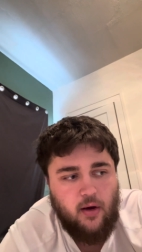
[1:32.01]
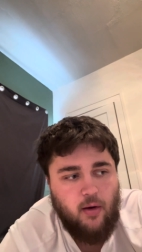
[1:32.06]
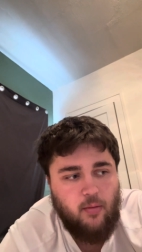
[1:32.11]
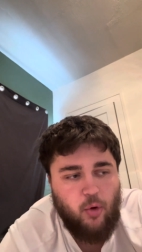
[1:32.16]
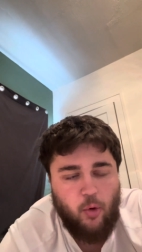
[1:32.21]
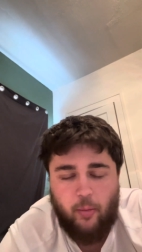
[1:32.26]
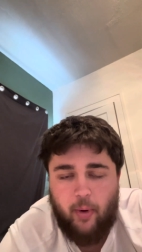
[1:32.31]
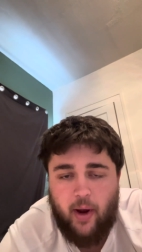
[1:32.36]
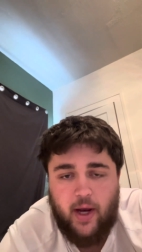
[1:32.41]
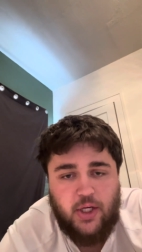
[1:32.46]

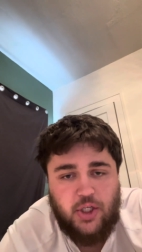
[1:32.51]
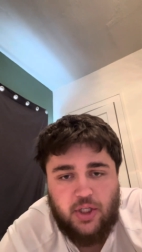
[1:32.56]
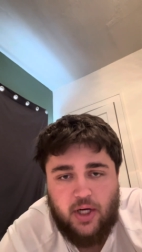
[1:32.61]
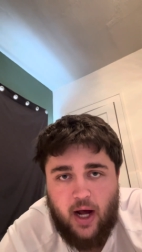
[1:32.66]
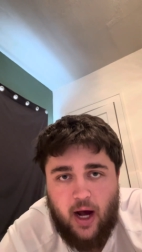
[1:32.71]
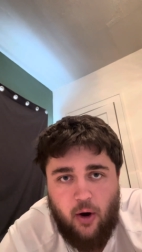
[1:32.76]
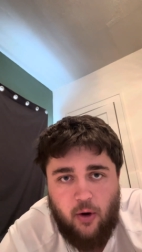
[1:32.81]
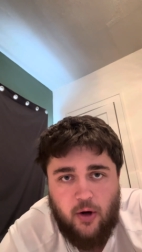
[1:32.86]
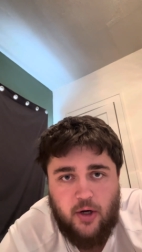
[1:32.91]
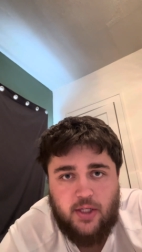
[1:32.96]
probation
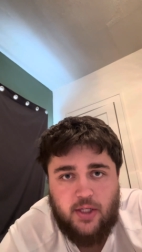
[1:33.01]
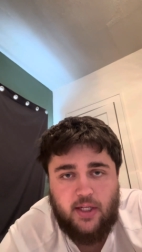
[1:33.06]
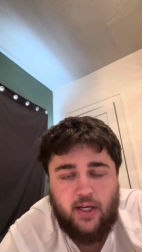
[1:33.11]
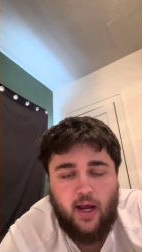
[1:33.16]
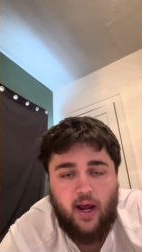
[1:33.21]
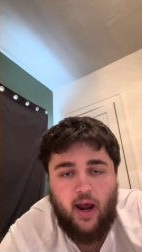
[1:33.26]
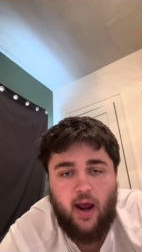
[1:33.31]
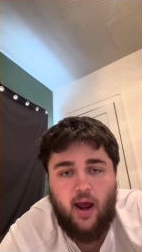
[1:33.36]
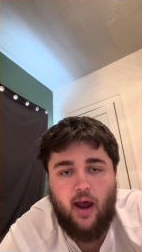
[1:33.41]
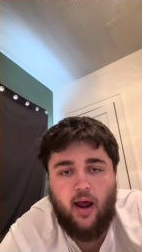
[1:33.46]
hours,
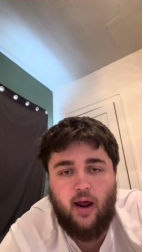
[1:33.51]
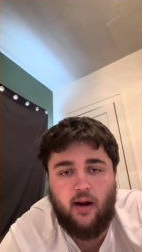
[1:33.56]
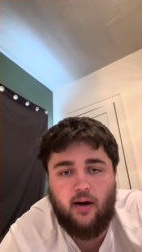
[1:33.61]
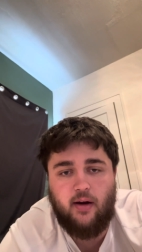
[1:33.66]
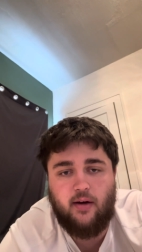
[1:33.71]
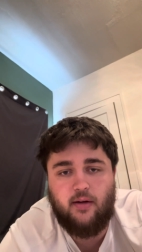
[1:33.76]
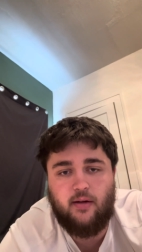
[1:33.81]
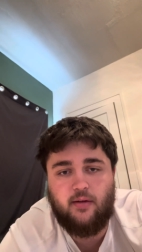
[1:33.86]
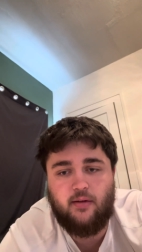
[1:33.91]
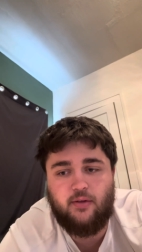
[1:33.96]

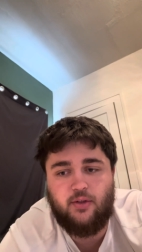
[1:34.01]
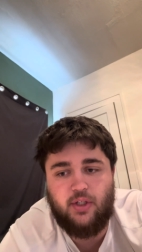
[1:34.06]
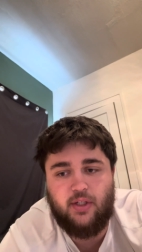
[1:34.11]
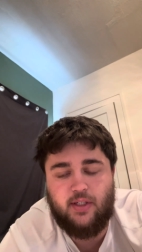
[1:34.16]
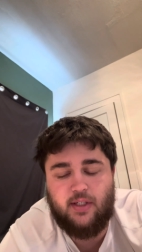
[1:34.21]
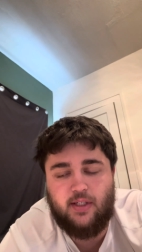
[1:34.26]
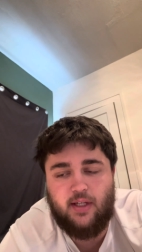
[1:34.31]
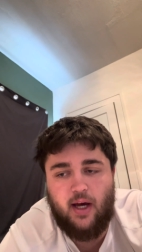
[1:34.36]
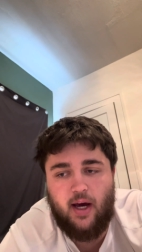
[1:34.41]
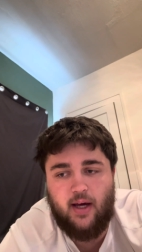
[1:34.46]
and she
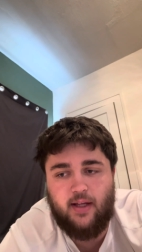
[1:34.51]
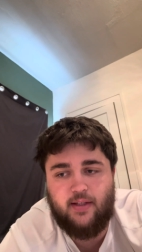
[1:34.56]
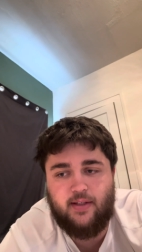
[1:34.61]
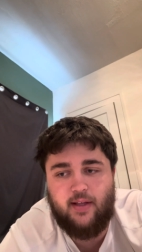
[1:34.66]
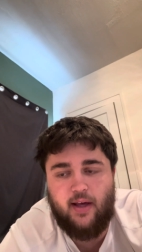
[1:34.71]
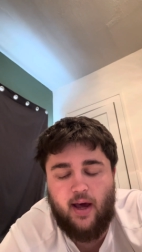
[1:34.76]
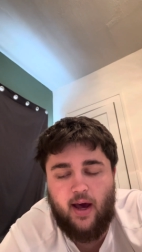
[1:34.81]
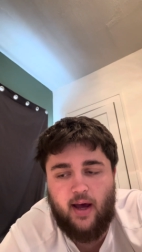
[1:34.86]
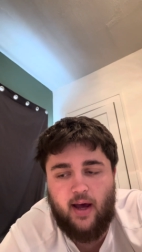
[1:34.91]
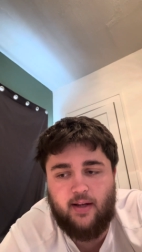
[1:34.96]
decides
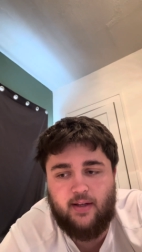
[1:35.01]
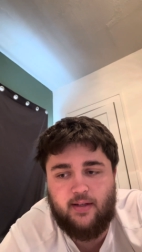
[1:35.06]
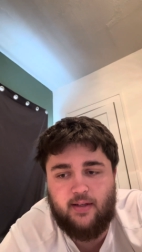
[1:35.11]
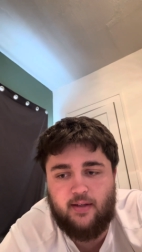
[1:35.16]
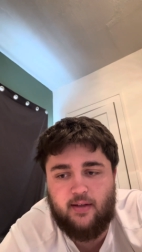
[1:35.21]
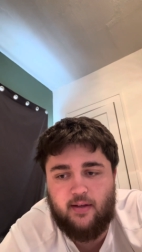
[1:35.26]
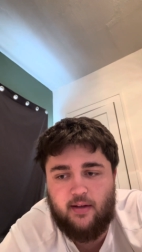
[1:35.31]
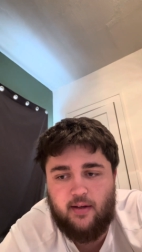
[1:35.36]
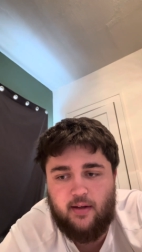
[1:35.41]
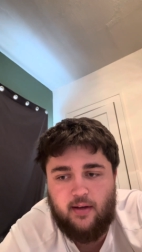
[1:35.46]
that
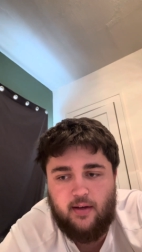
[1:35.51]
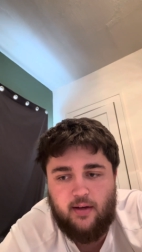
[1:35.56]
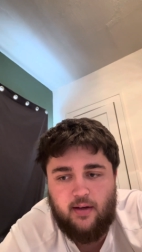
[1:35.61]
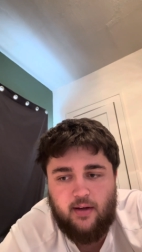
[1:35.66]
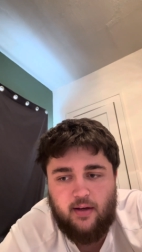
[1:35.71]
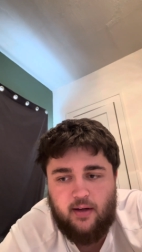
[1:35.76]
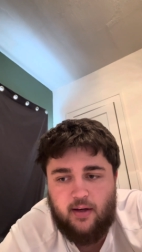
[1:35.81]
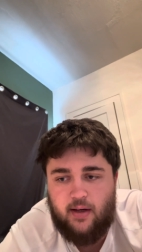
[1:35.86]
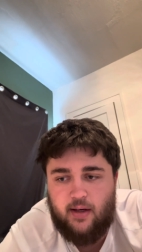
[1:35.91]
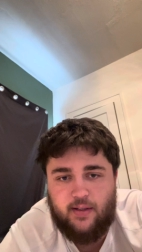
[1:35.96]

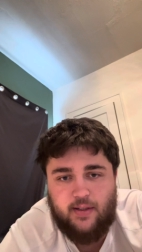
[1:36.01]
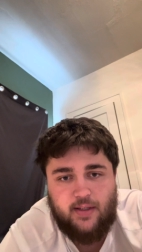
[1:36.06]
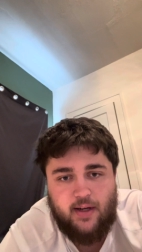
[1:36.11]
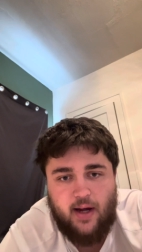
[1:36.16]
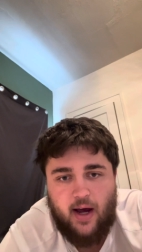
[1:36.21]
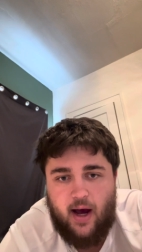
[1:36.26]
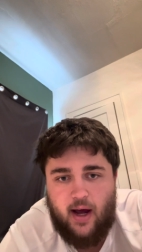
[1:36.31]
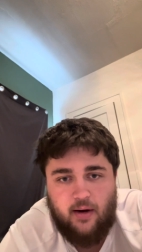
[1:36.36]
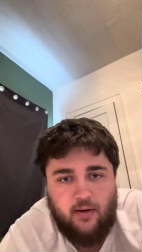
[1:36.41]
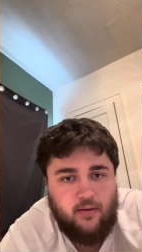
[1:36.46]
it's
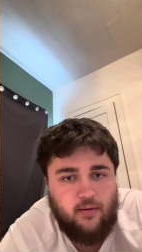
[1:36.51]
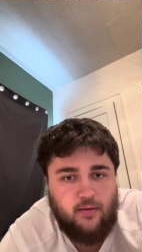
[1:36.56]
not